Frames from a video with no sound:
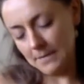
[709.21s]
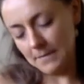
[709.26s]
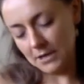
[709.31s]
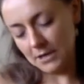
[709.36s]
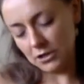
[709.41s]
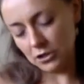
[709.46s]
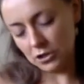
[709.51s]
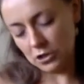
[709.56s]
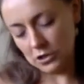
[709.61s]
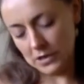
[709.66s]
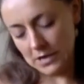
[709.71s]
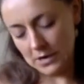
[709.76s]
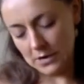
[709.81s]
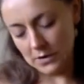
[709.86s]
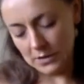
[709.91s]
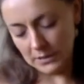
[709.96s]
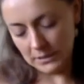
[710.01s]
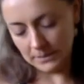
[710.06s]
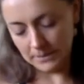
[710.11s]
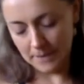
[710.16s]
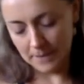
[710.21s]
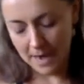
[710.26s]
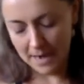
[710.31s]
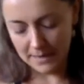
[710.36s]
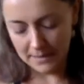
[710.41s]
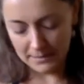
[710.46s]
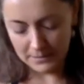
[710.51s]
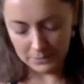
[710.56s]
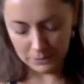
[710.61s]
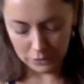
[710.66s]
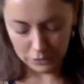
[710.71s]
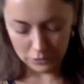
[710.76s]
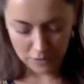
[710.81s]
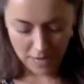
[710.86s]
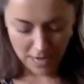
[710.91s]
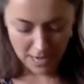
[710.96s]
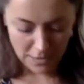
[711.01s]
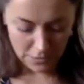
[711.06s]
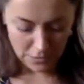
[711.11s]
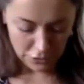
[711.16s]
Make sure that your spine is
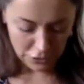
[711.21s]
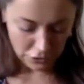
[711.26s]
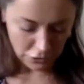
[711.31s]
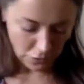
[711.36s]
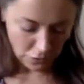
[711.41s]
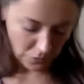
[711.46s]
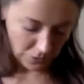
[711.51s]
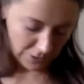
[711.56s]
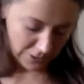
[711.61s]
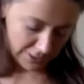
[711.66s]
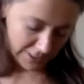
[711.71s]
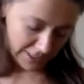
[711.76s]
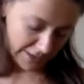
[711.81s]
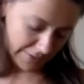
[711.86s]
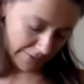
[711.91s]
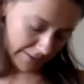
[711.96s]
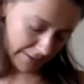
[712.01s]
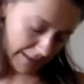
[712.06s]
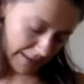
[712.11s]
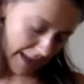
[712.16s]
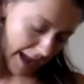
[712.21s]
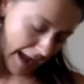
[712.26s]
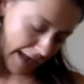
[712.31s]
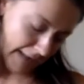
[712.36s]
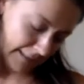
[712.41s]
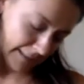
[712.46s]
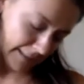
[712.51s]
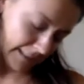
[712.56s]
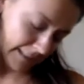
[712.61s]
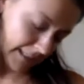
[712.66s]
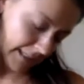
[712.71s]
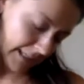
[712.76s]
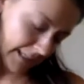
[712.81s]
straight, your shoulders are relaxed.